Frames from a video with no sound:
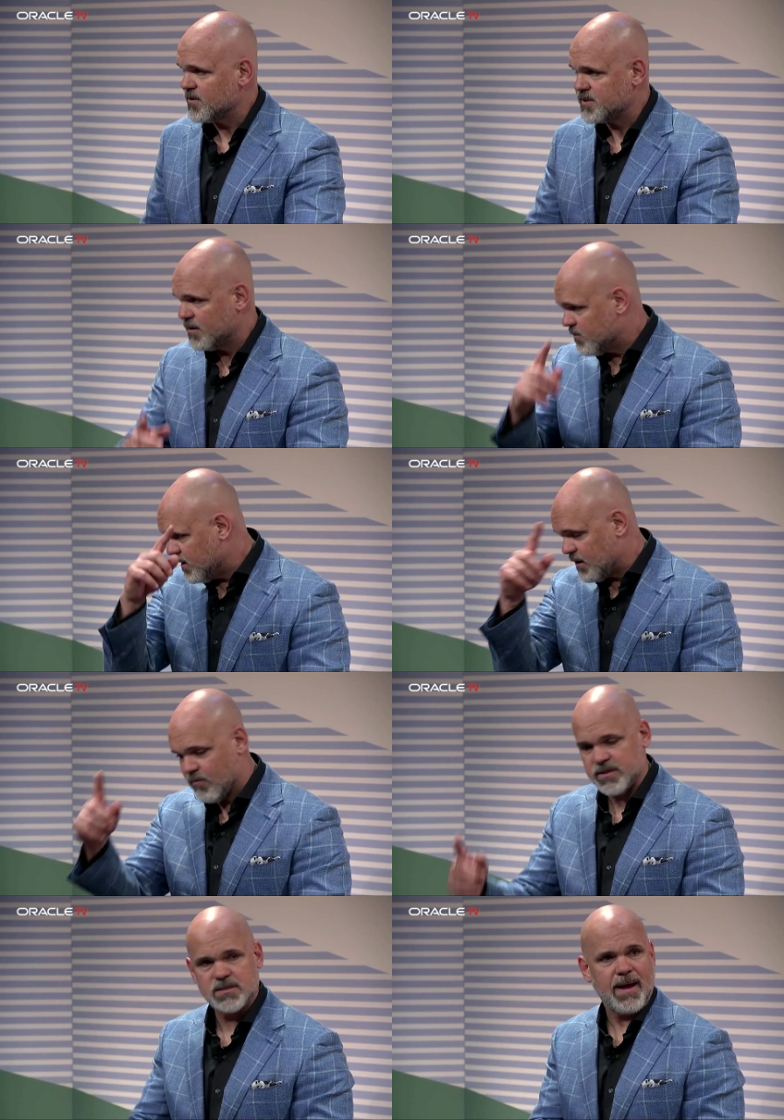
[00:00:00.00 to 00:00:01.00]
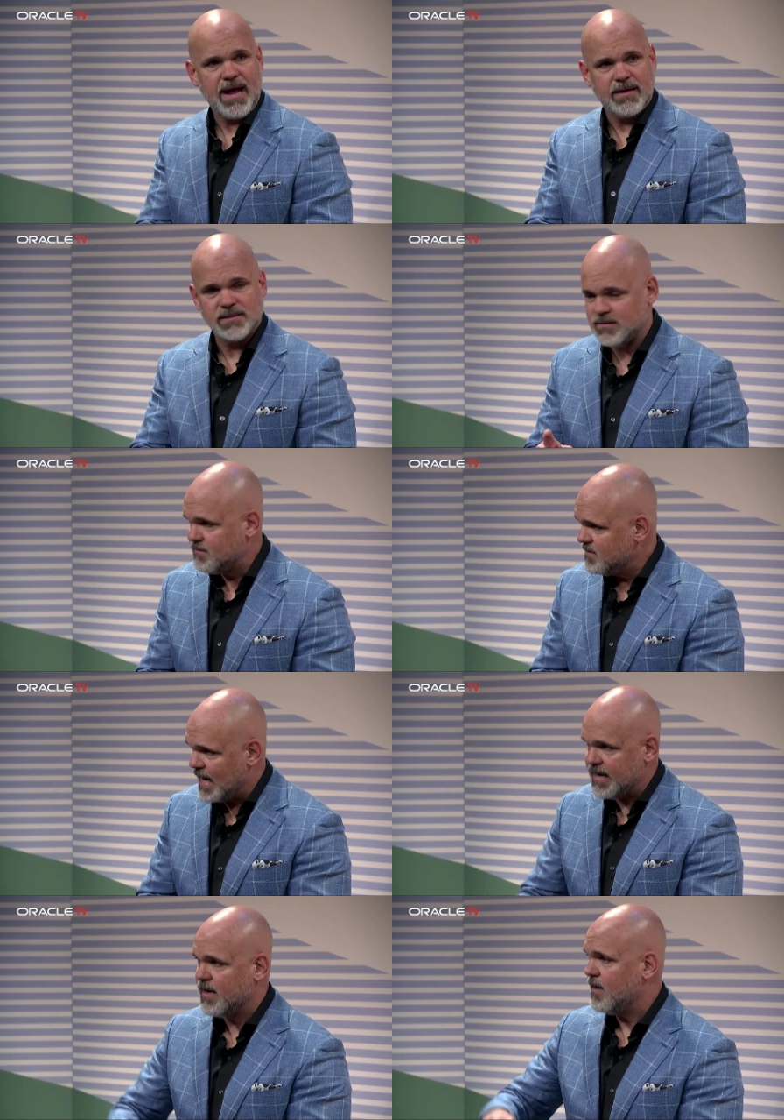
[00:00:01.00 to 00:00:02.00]
So it really spans
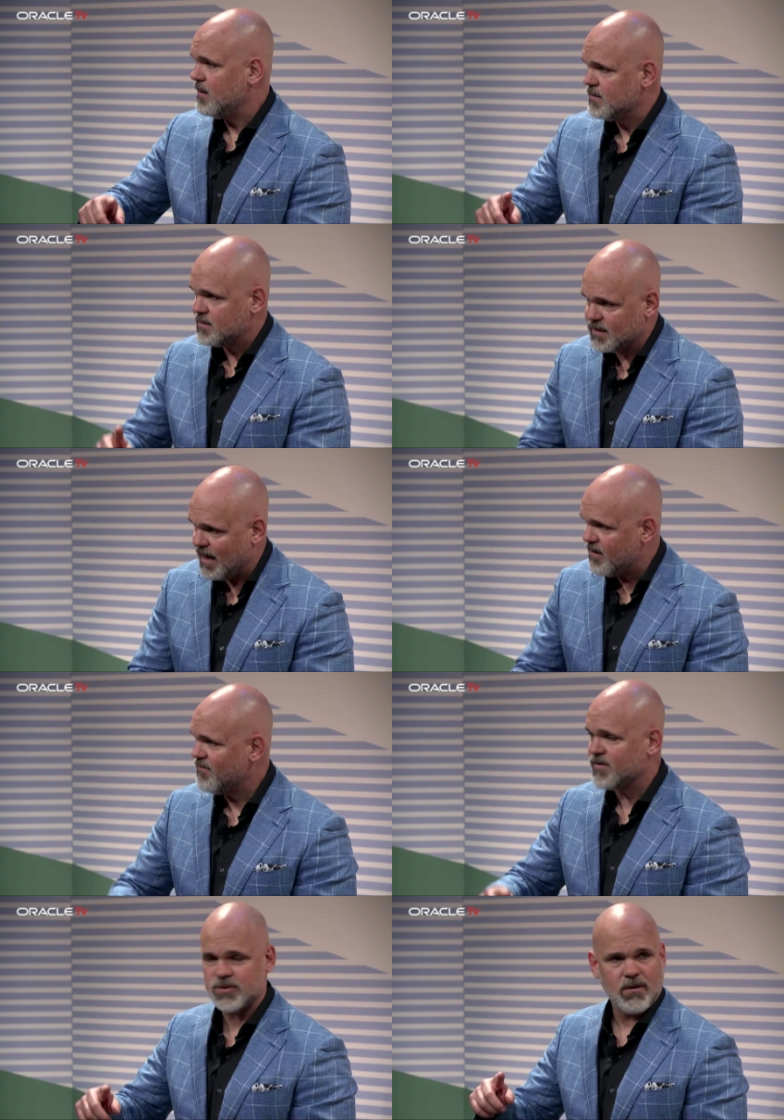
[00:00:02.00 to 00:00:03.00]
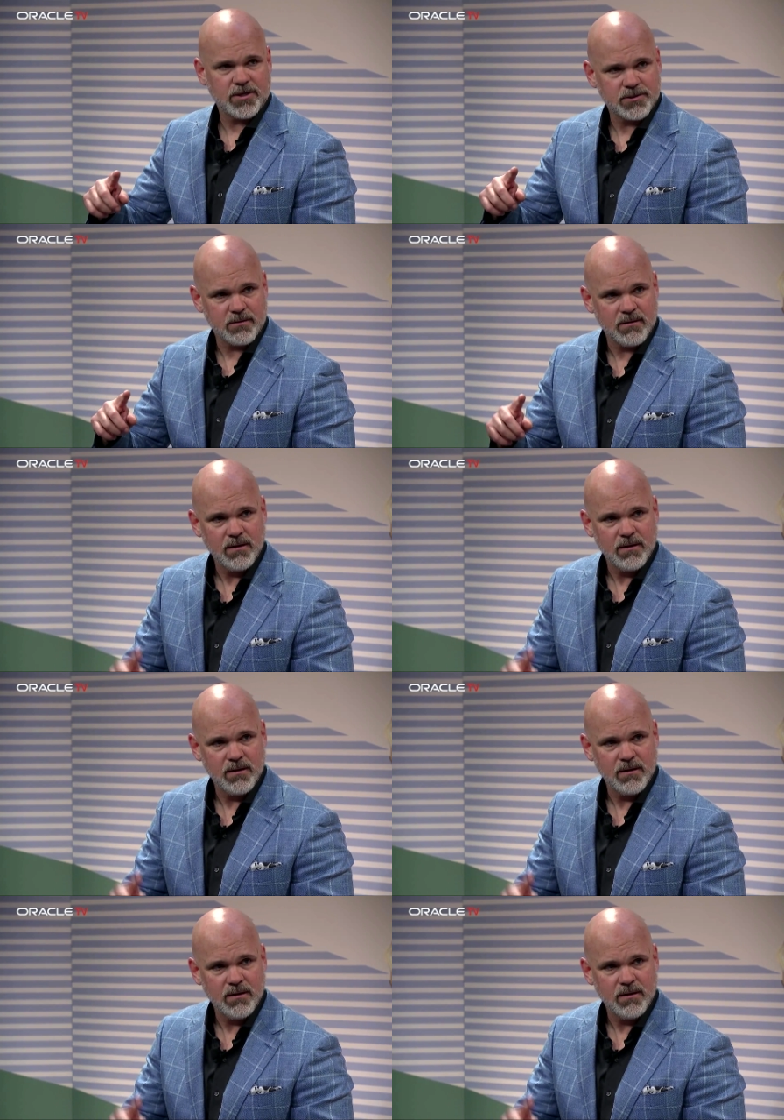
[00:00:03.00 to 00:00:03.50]
data to cloud infrastructure